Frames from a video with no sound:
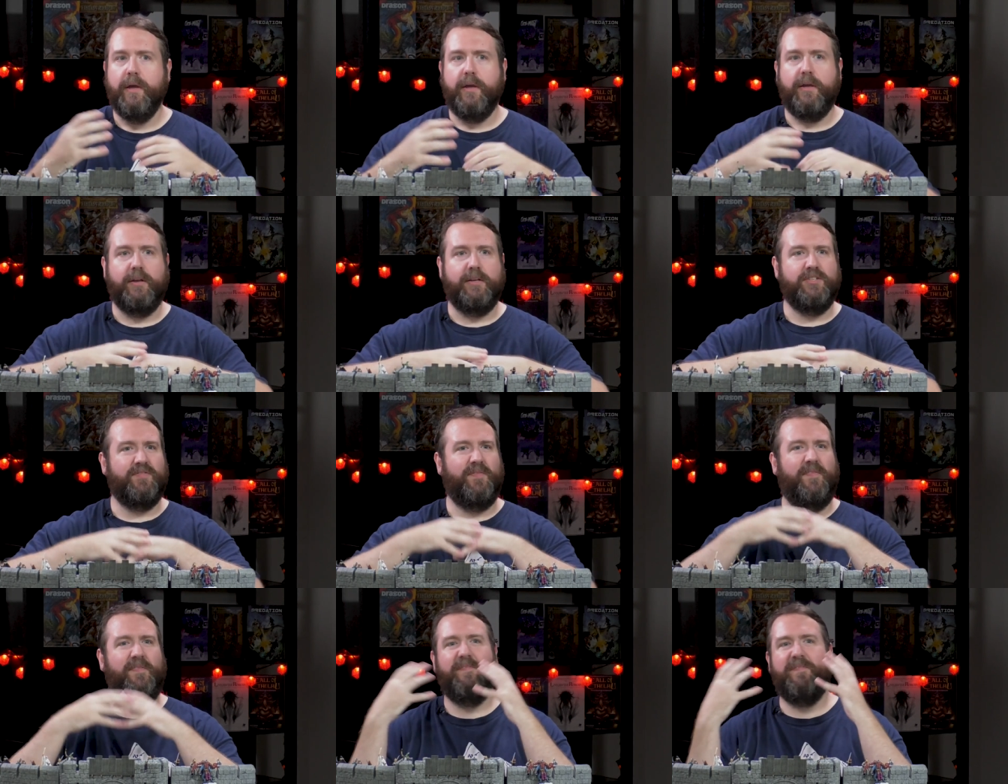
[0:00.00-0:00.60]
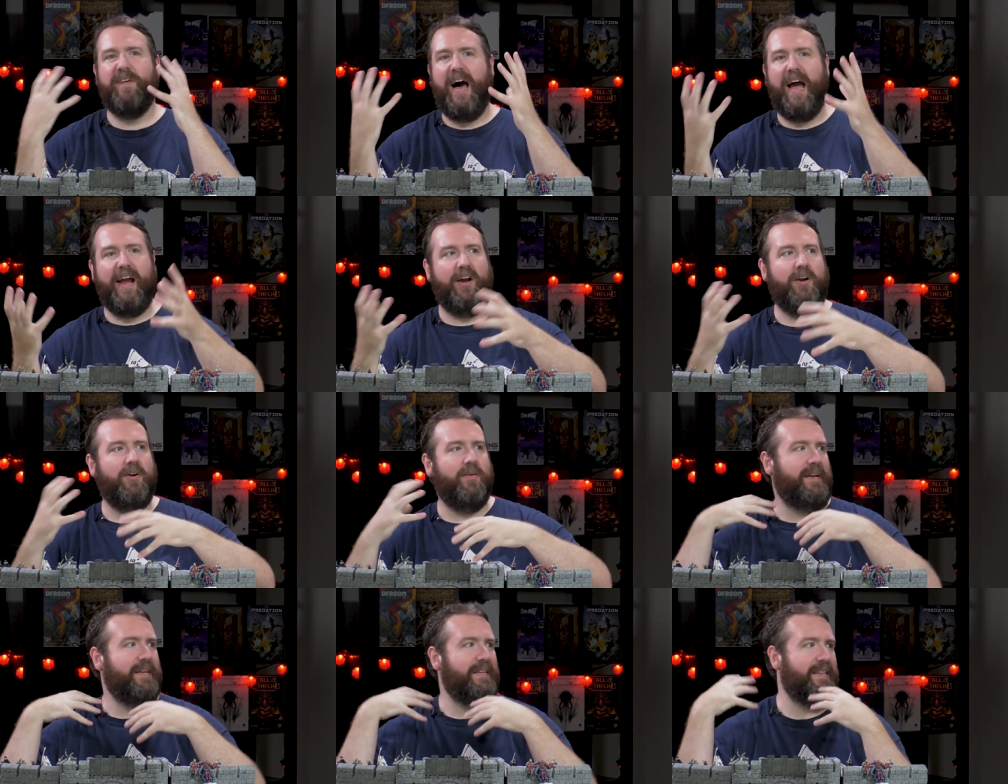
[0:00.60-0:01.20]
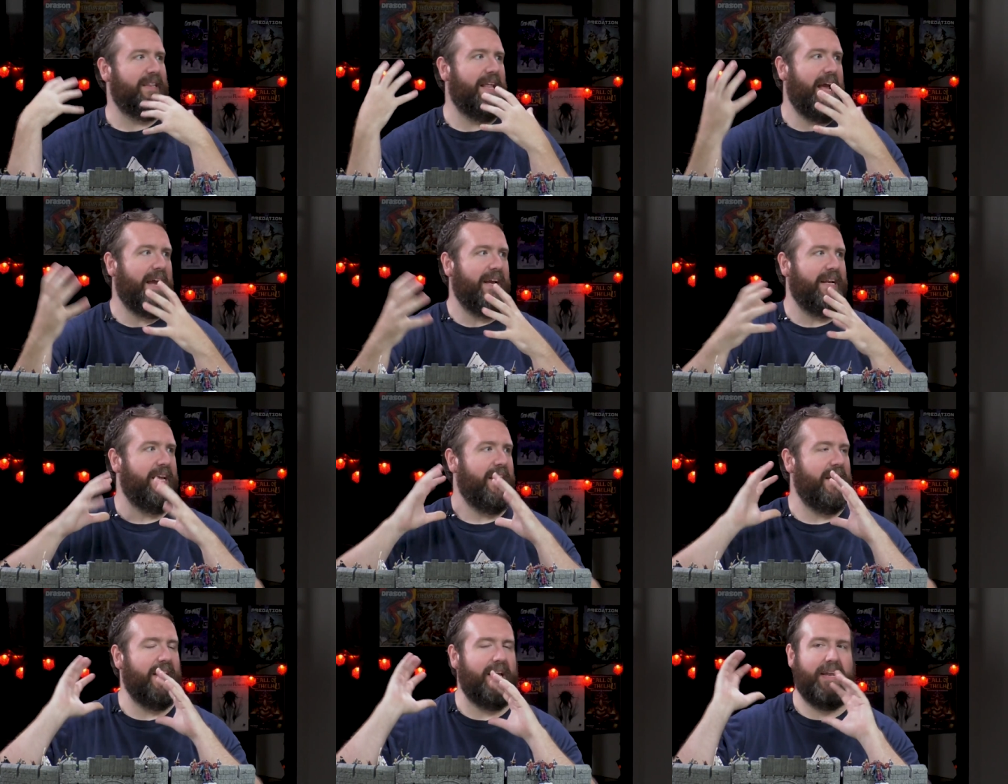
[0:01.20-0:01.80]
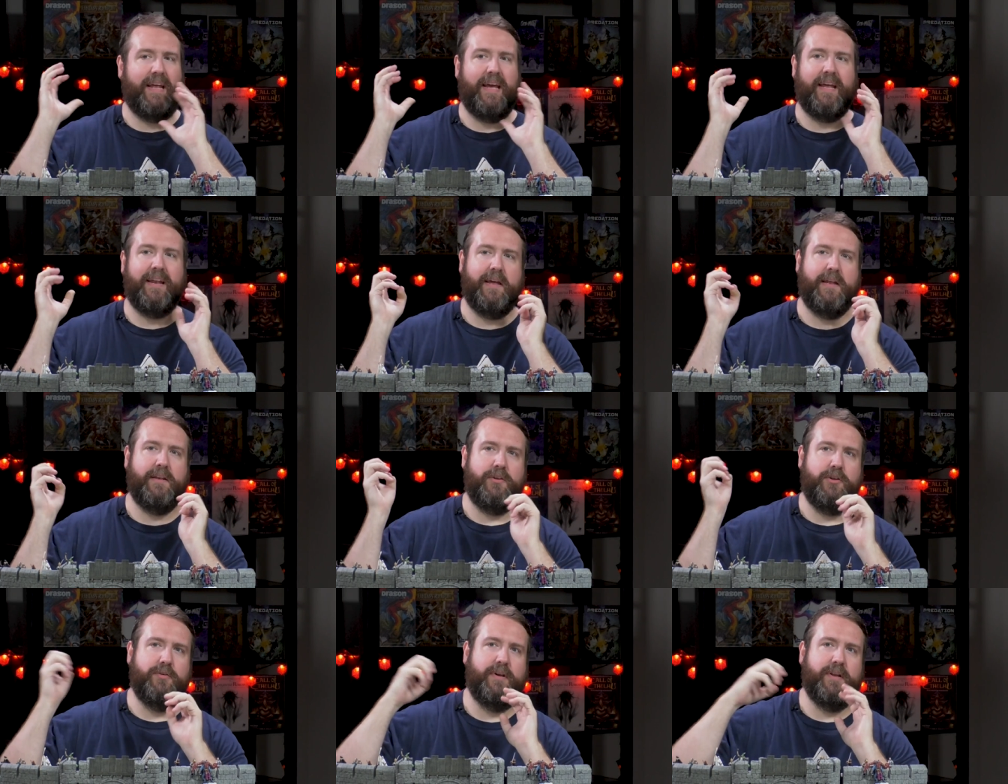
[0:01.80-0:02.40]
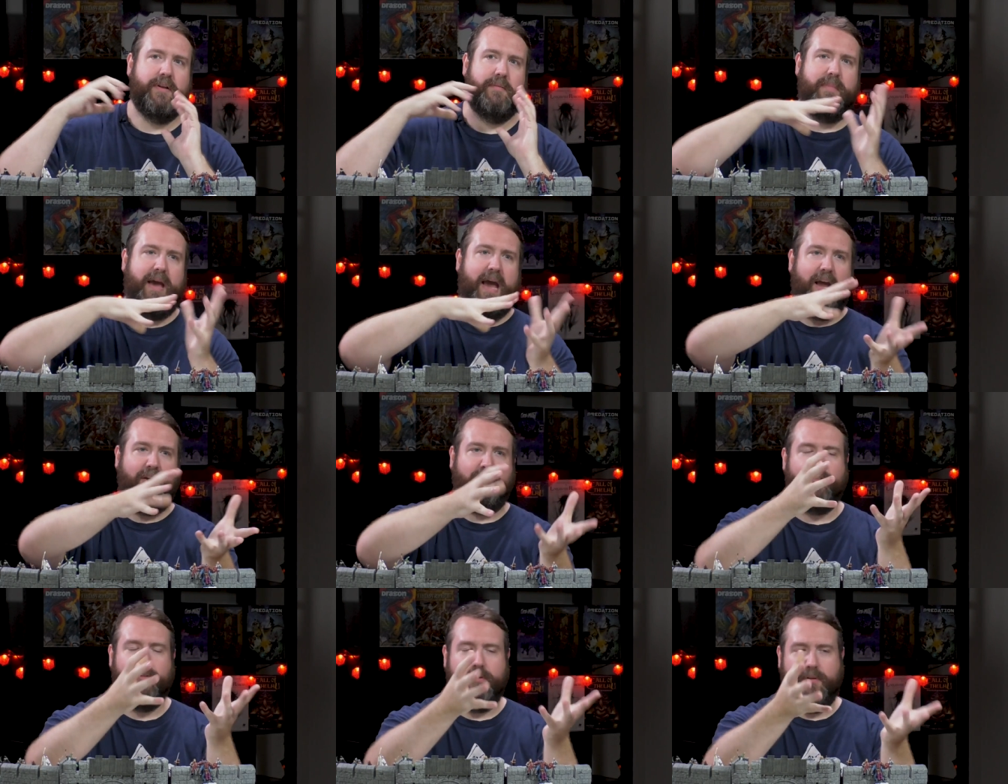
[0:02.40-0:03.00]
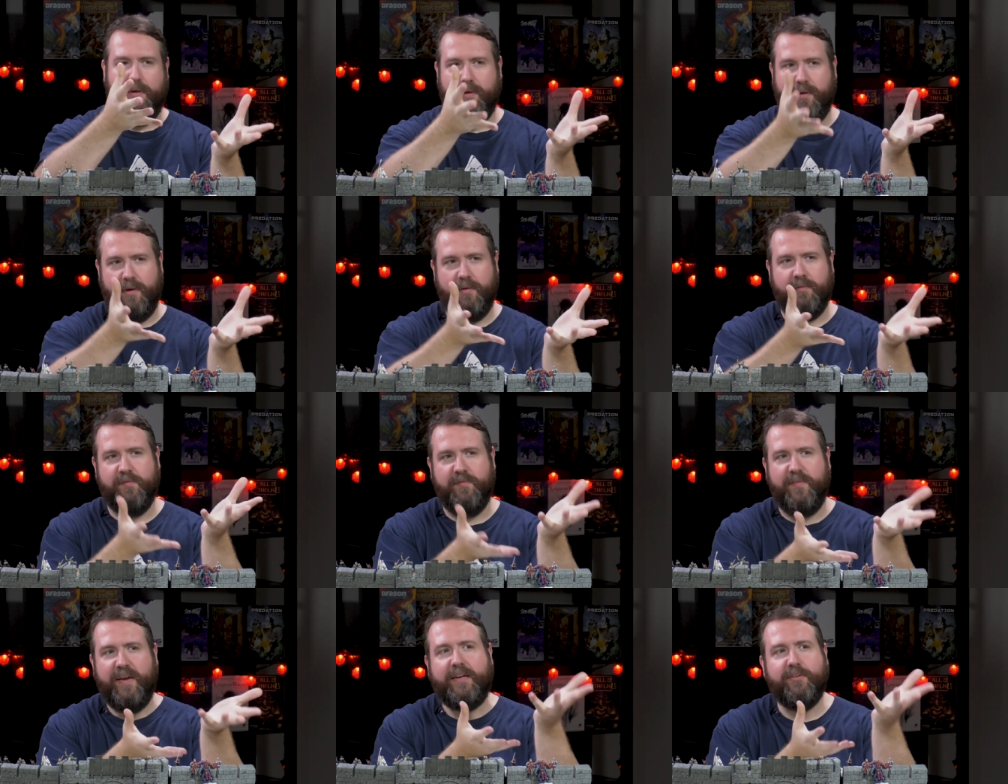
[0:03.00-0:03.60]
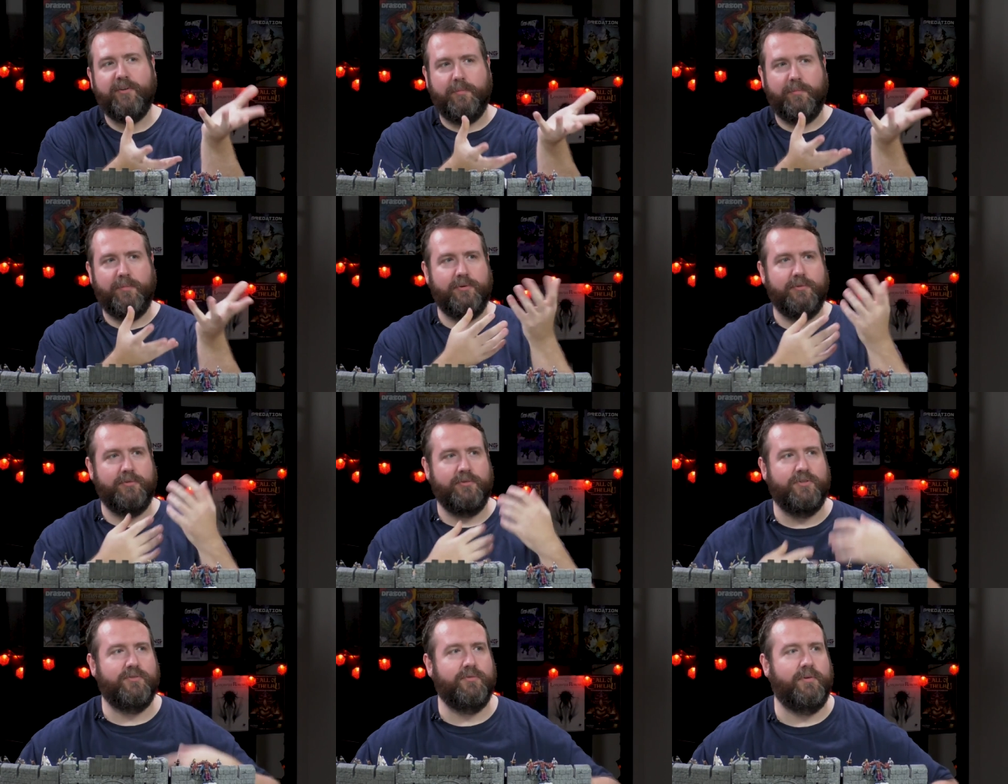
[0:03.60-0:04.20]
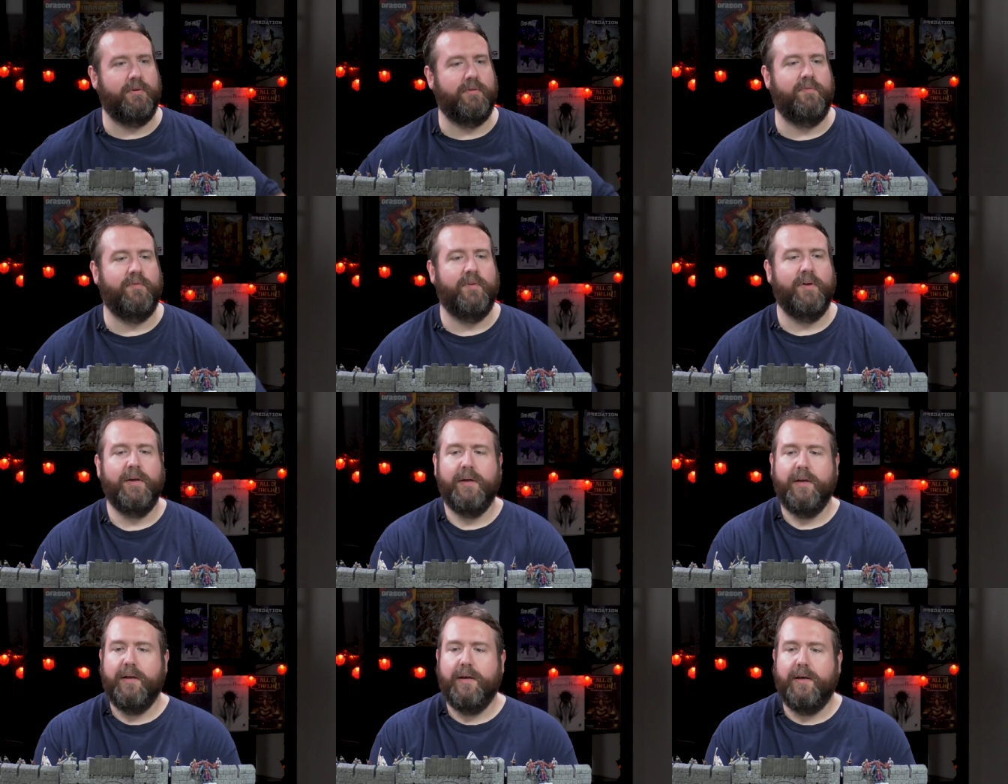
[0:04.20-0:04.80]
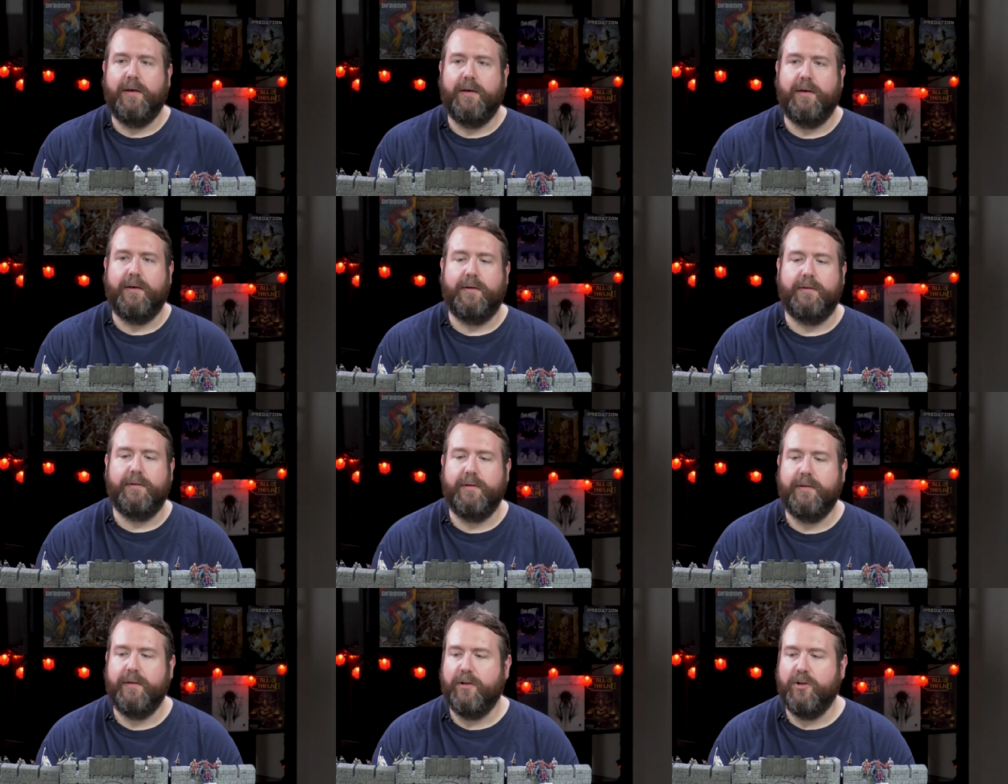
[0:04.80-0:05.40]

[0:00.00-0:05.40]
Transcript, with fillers: You know, it's fire and lightning, and, and, and you can imagine a, a victim who's sort of uh,